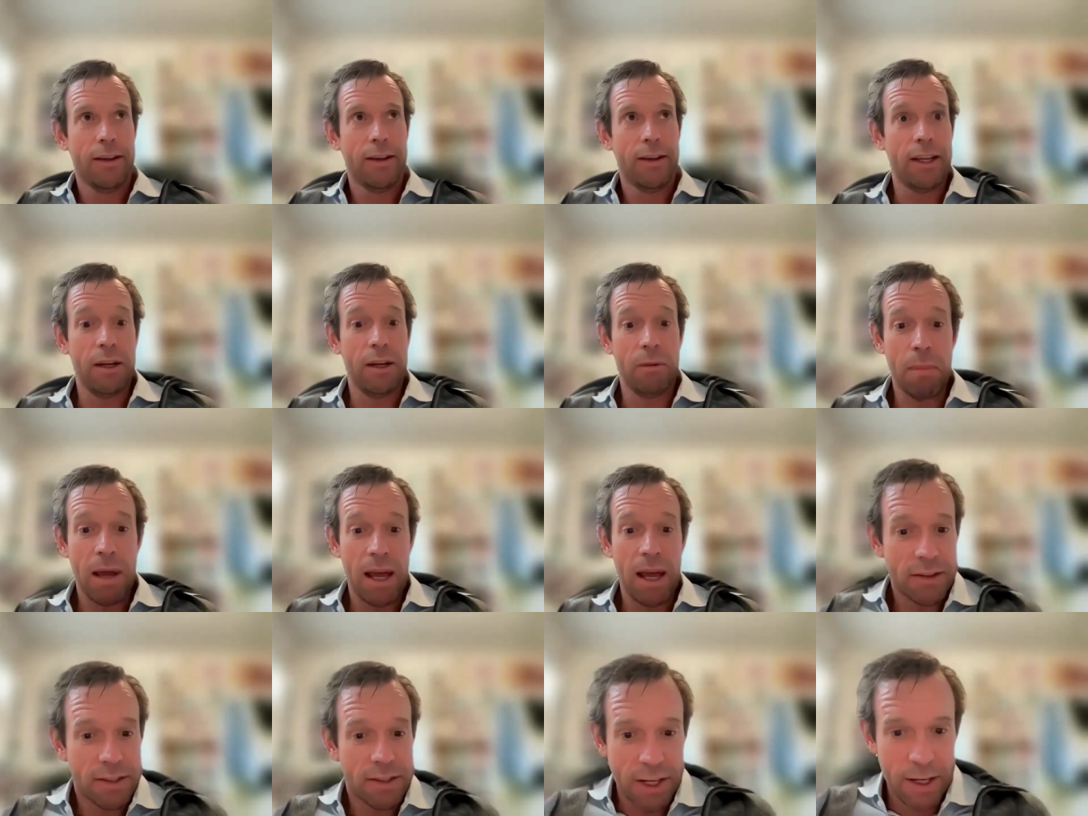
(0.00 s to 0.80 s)
in
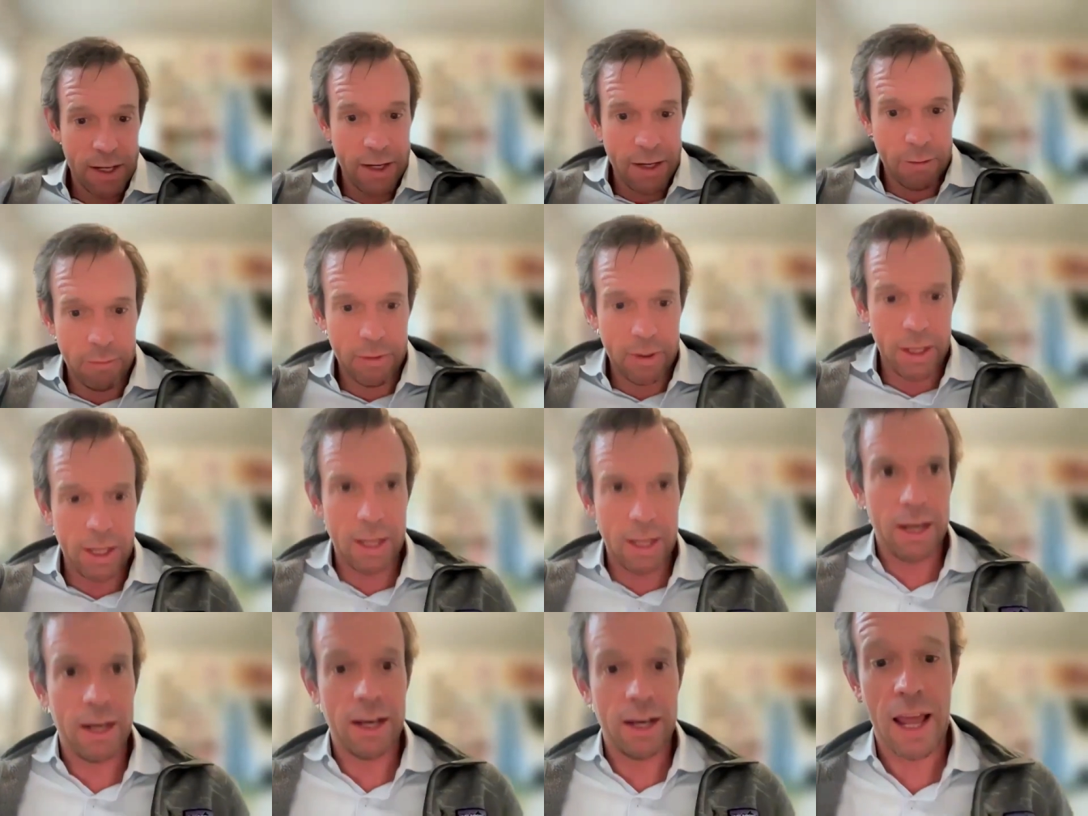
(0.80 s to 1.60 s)
medicine and
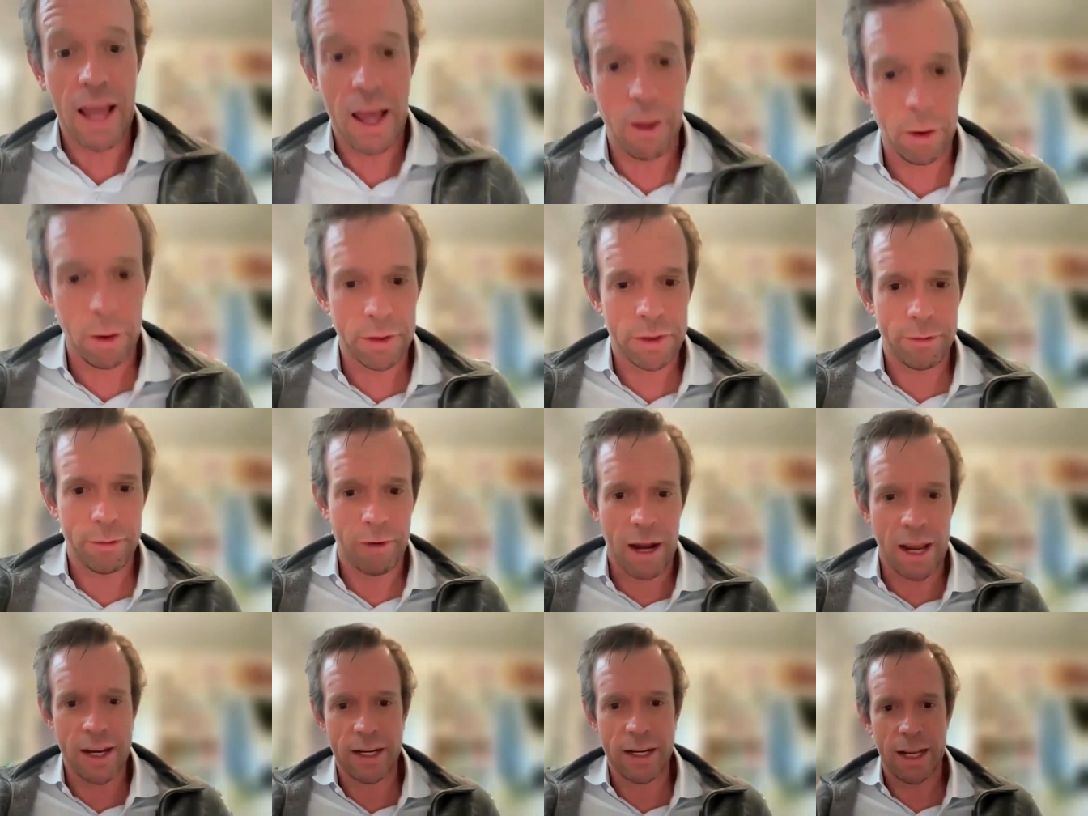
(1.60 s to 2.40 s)
and in health
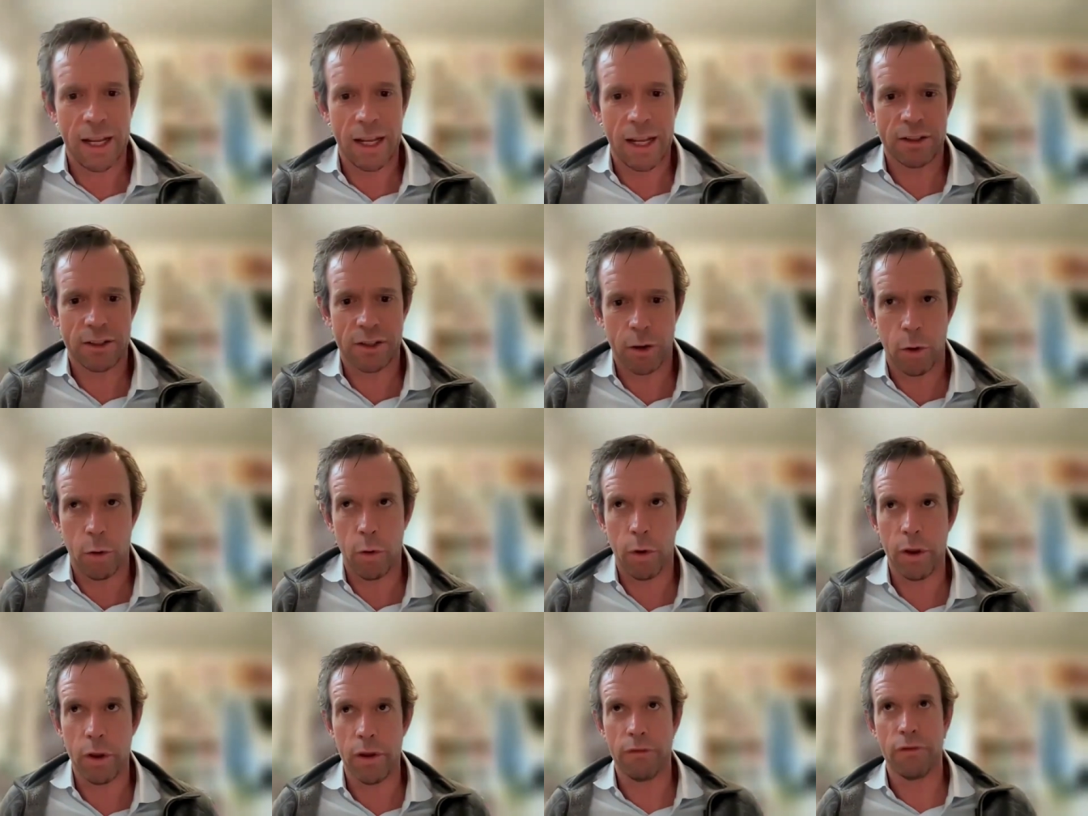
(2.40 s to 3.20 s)
right and
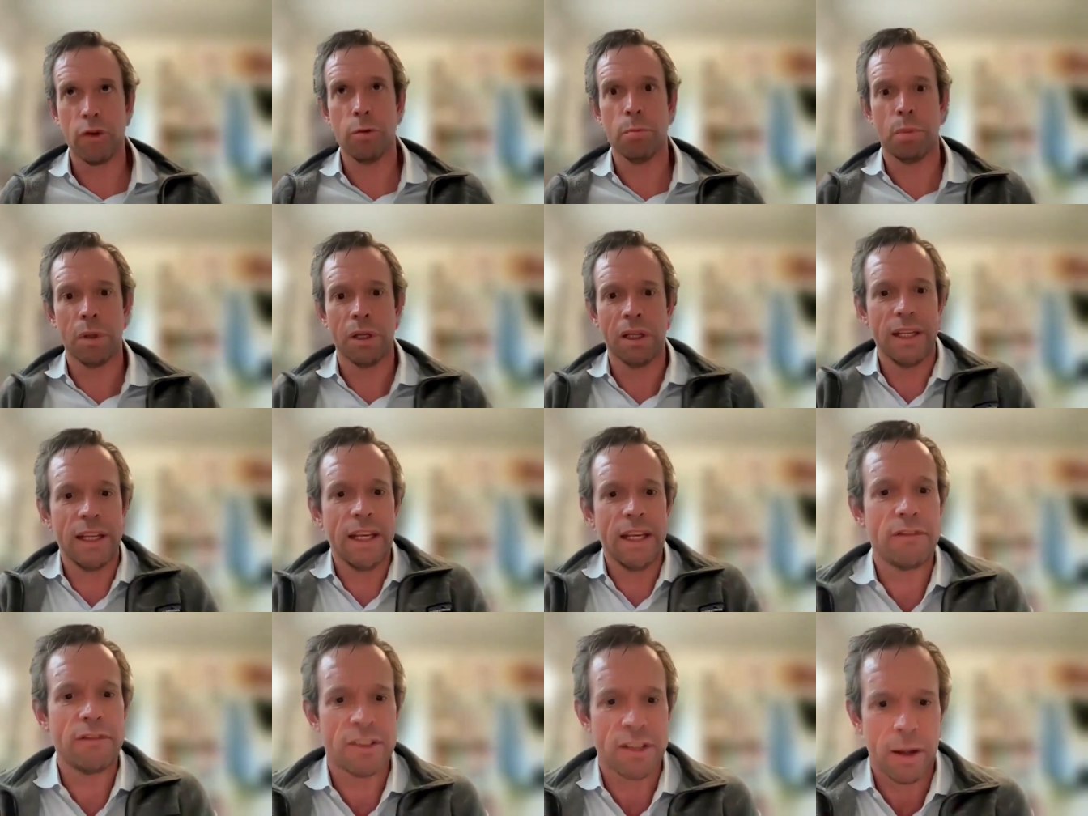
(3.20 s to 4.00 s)
so if you
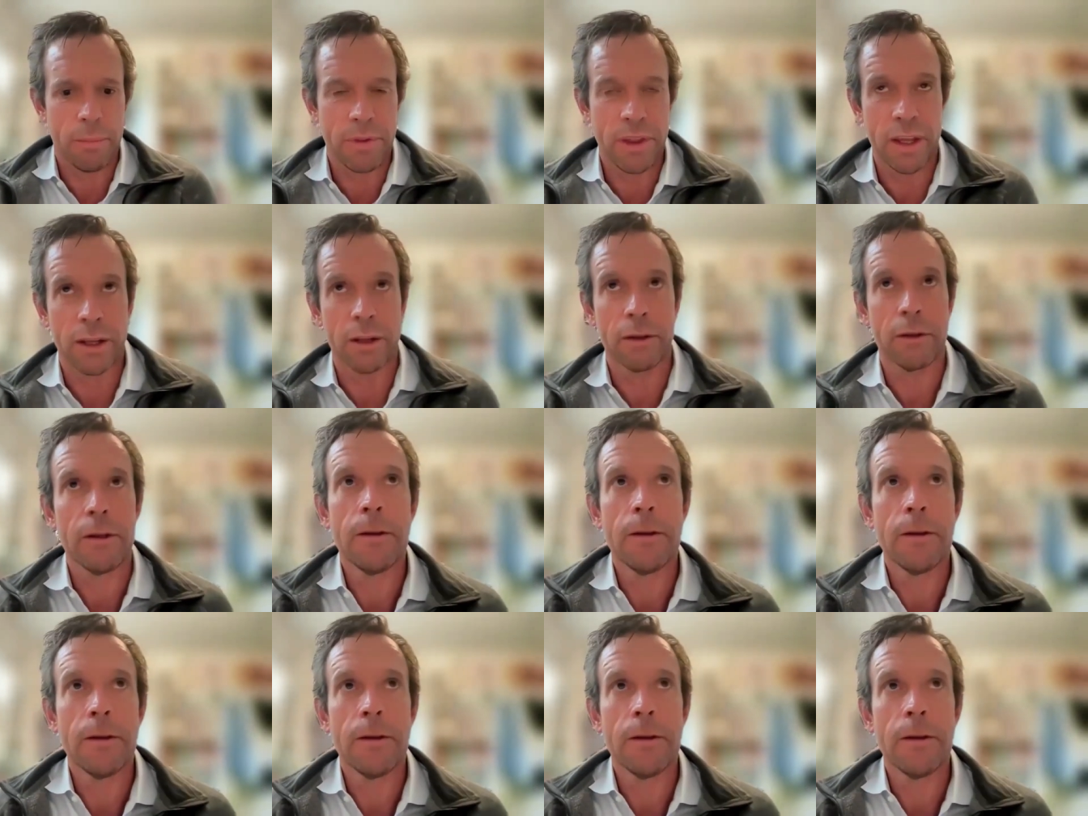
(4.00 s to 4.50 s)
believe something